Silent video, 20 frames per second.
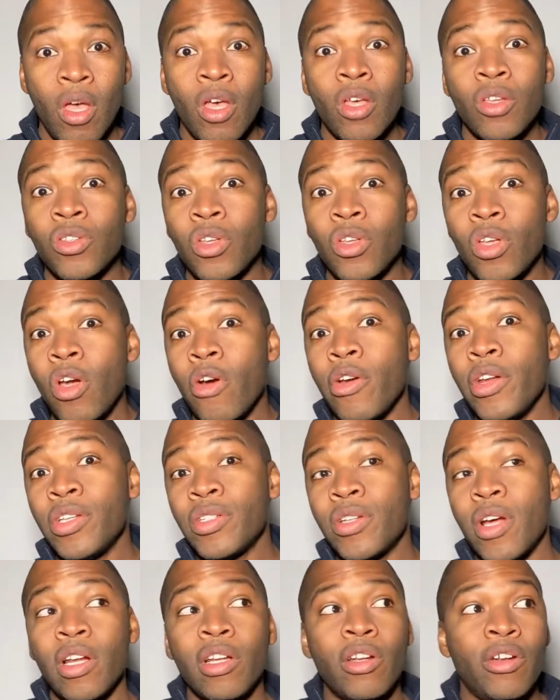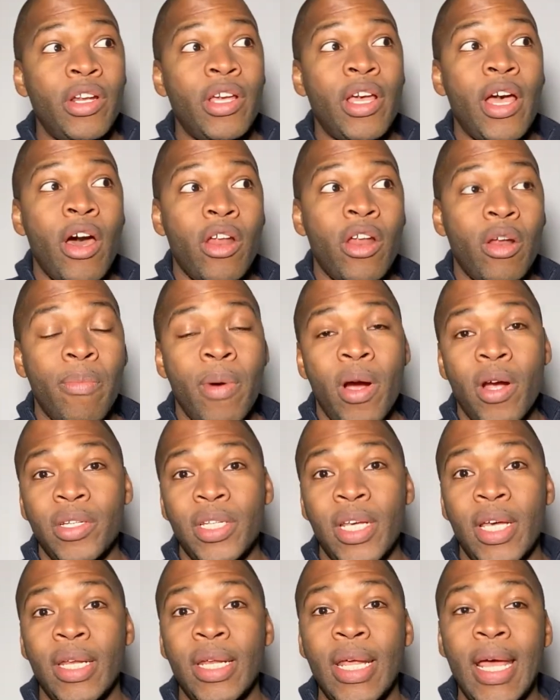So you already started learning how to
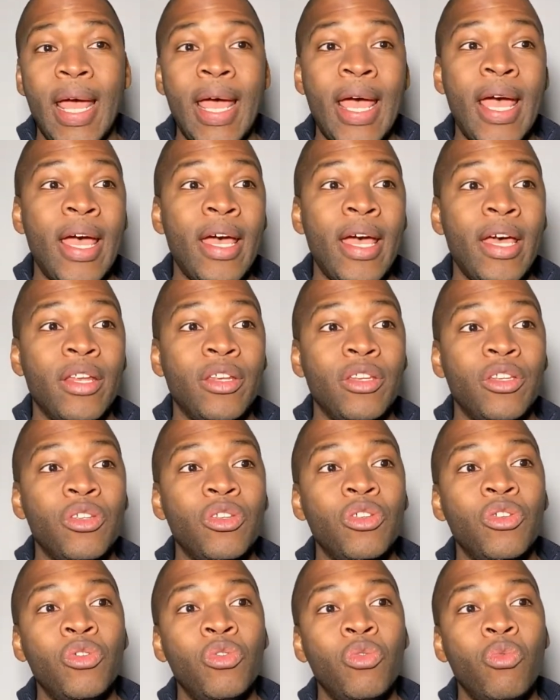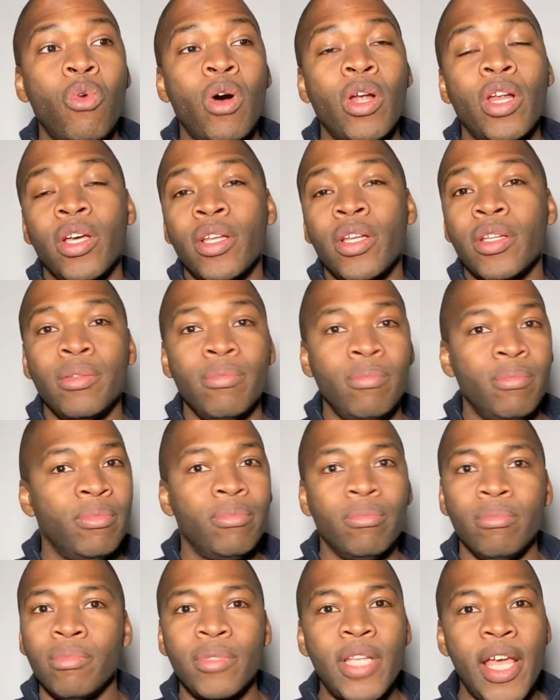bartend and you want to
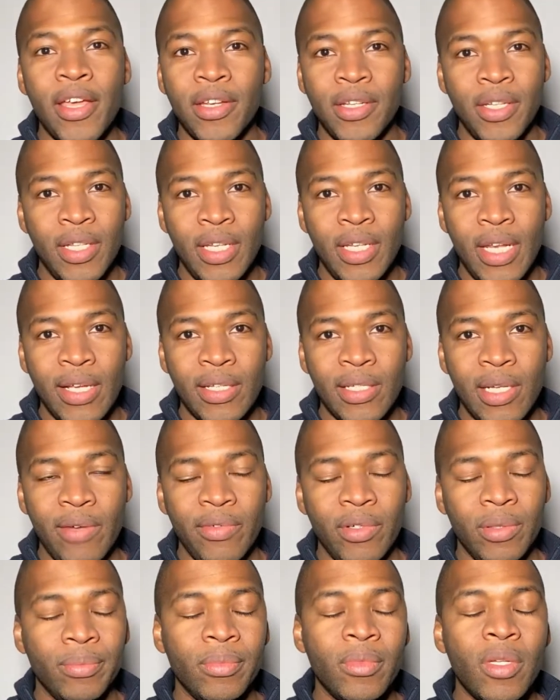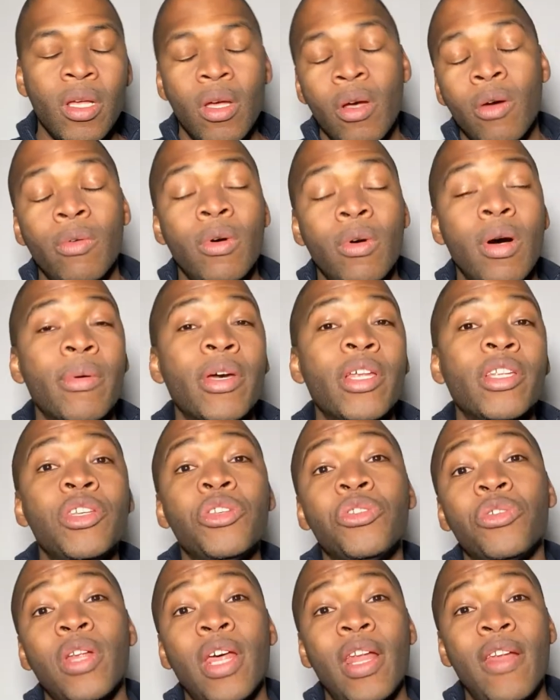take it to the next level. Well, I'm going to teach
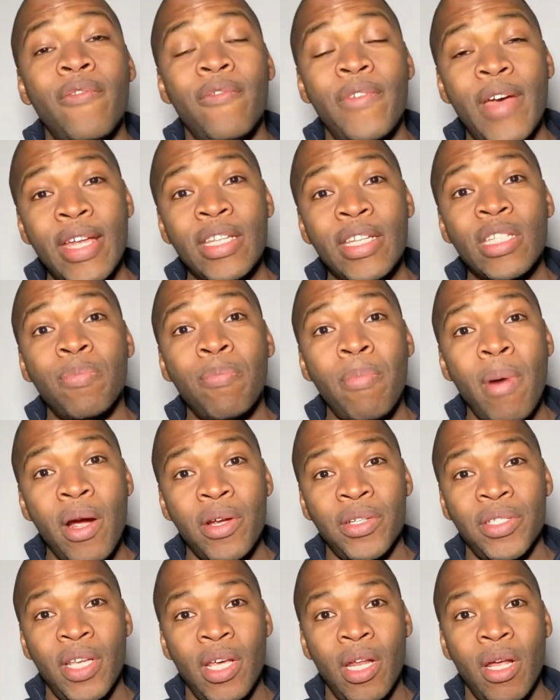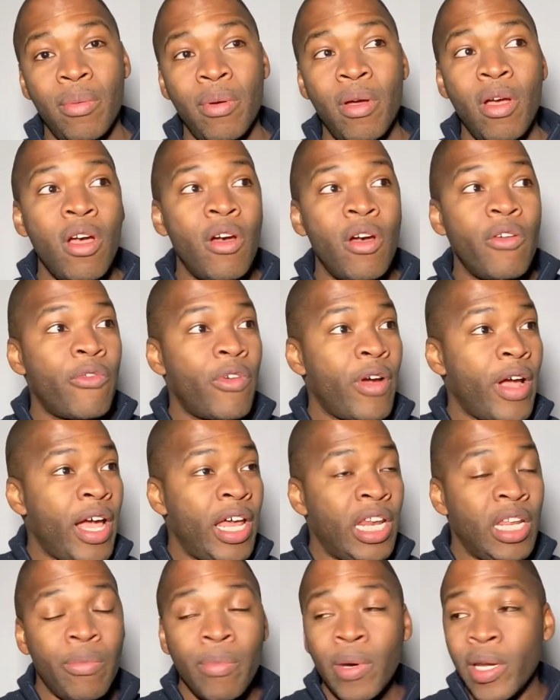you an advanced bar setup for
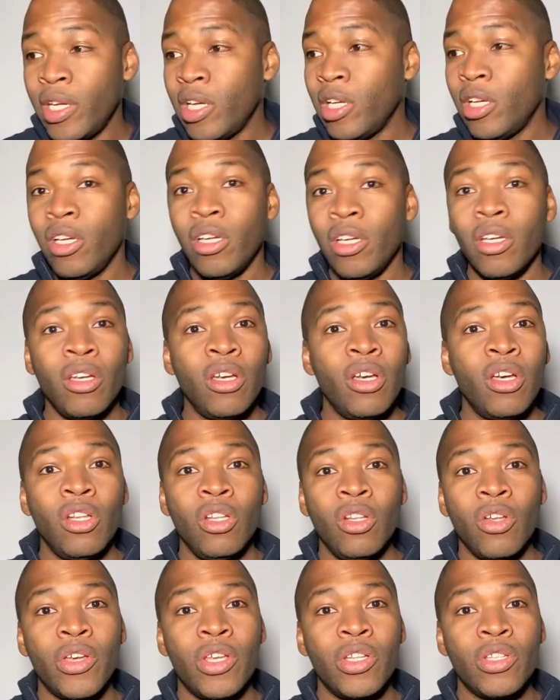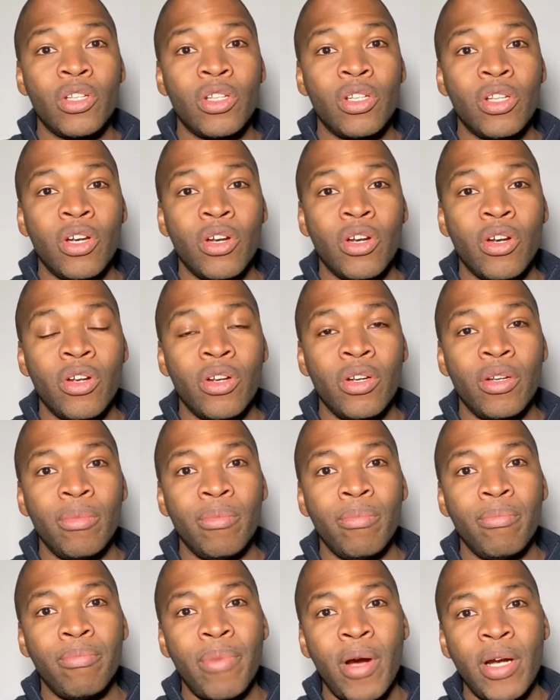anybody looking to
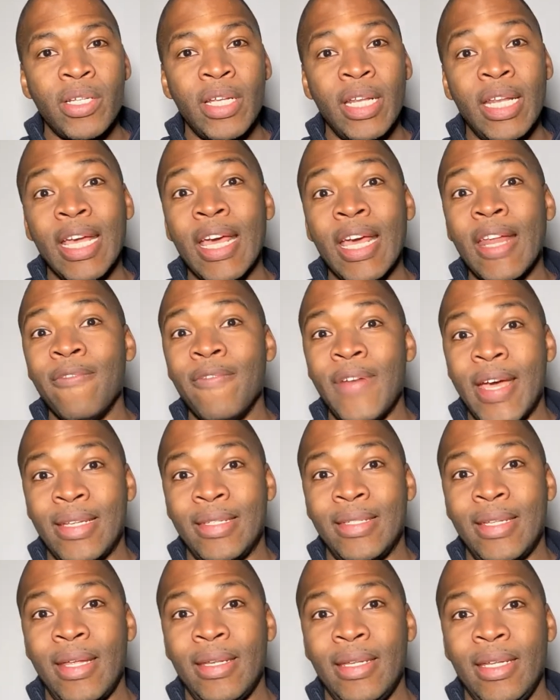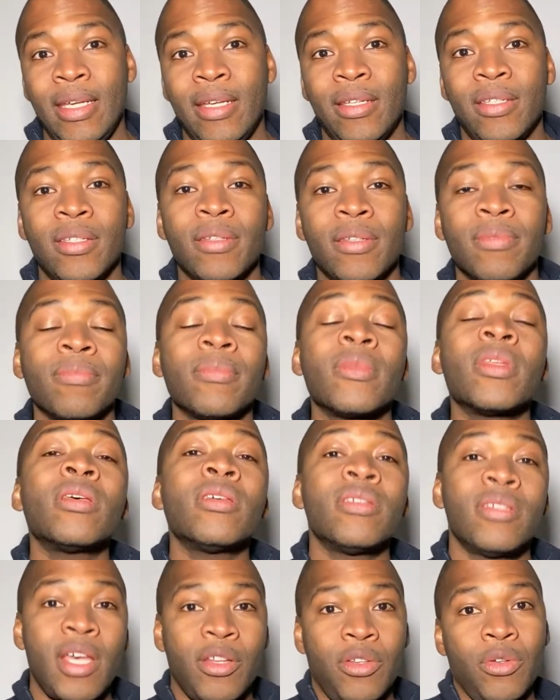learn bartending advanced techniques.
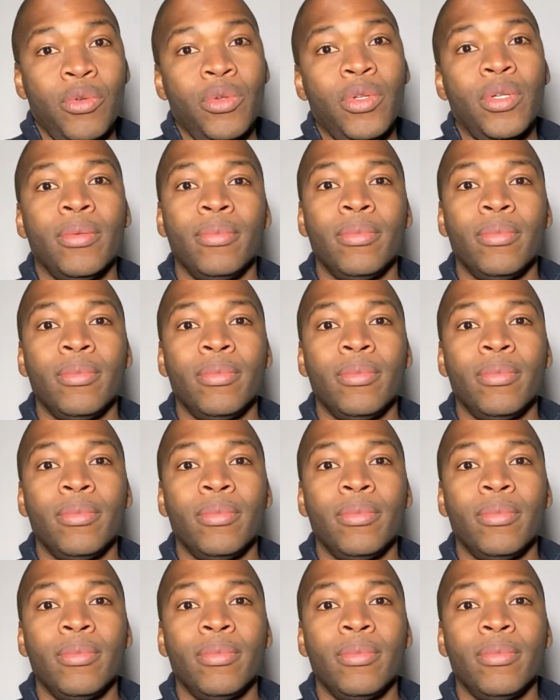Stay tuned.